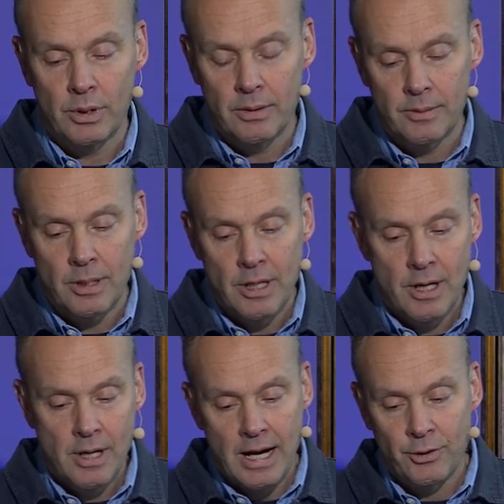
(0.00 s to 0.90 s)
we
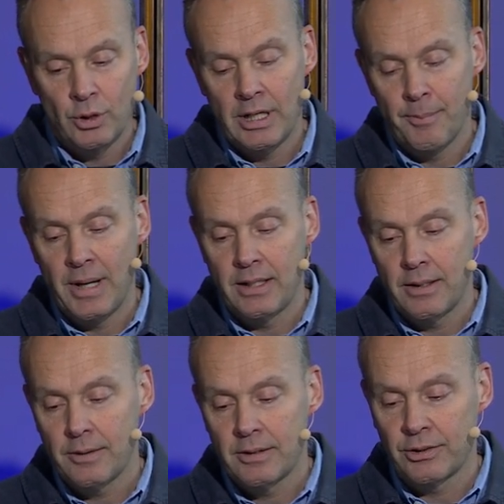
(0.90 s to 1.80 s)
actually have
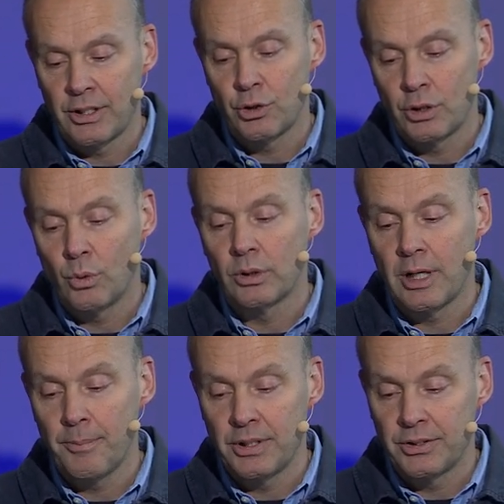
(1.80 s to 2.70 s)
made succession in all
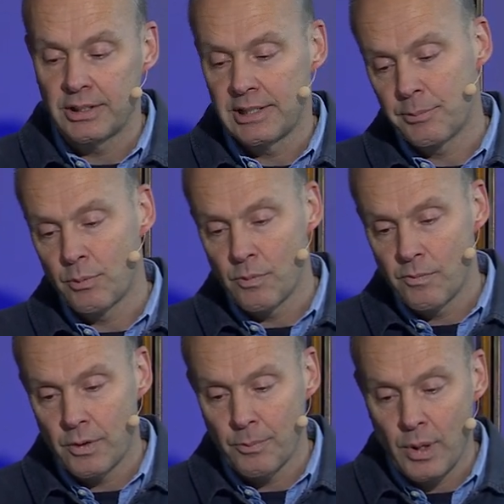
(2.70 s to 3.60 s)
companies except
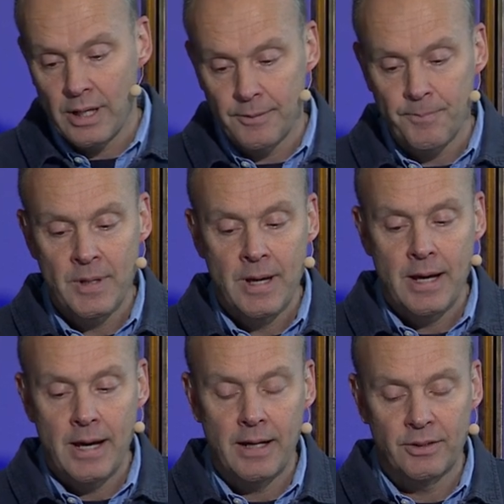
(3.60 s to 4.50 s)
from one.
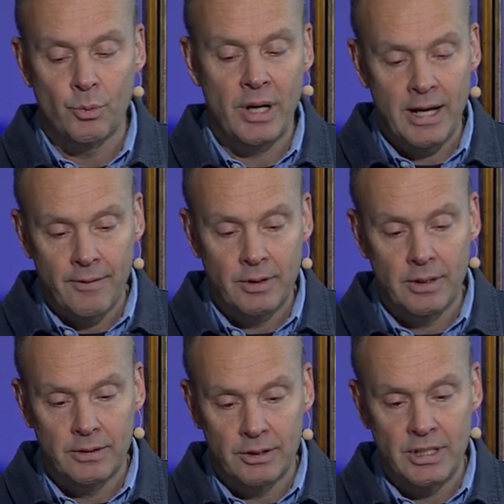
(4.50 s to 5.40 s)
So we have
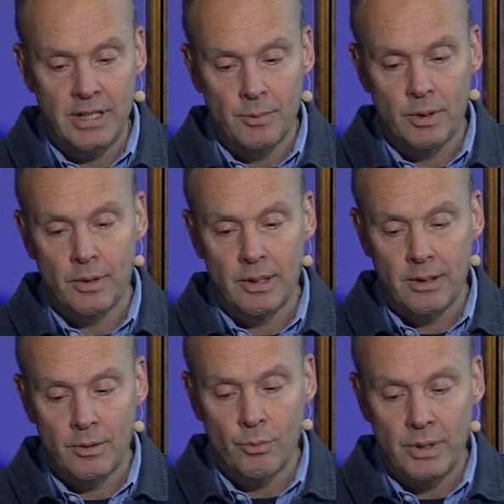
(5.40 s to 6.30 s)
the team
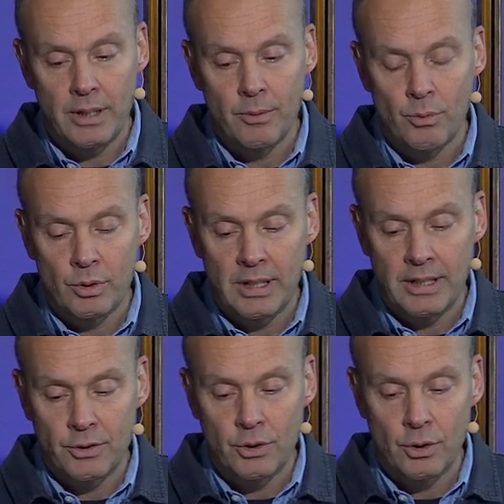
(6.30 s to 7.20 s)
we would
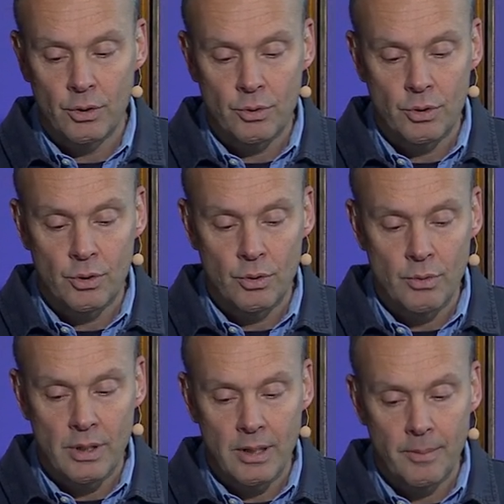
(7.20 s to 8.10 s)
like to
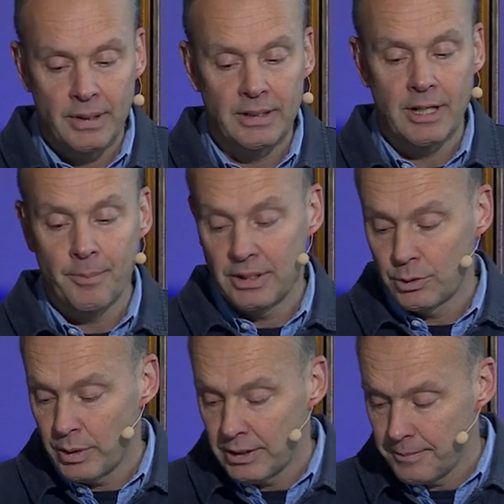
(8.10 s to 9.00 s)
build the
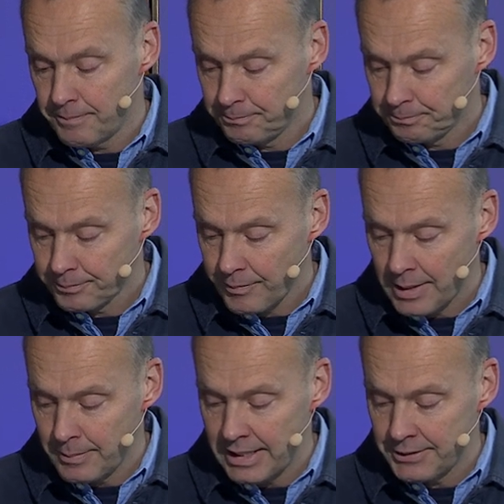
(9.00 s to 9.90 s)
companies with
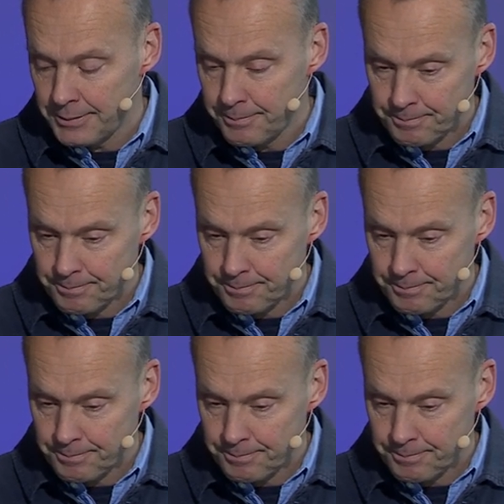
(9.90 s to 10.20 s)
in place.